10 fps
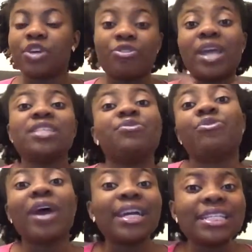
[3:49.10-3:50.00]

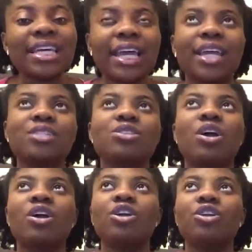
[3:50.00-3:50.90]
creative writing.
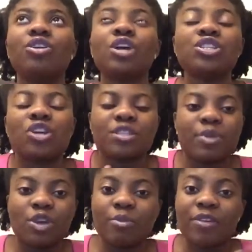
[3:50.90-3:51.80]
So as you guys may know,